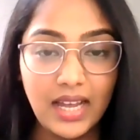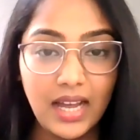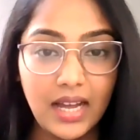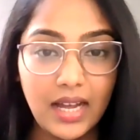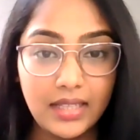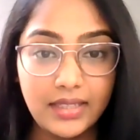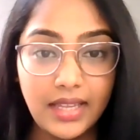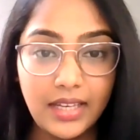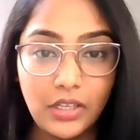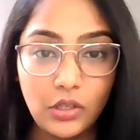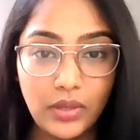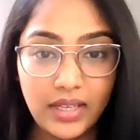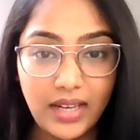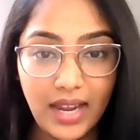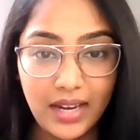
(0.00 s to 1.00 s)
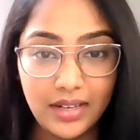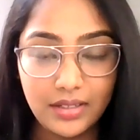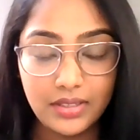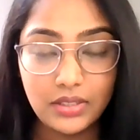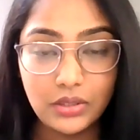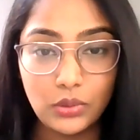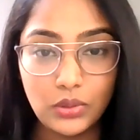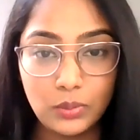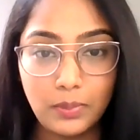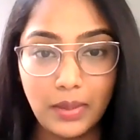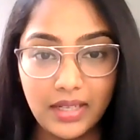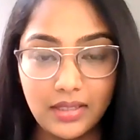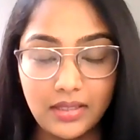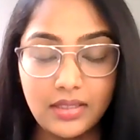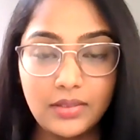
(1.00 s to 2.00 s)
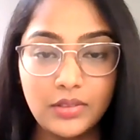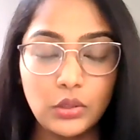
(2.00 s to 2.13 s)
Then you can address those better.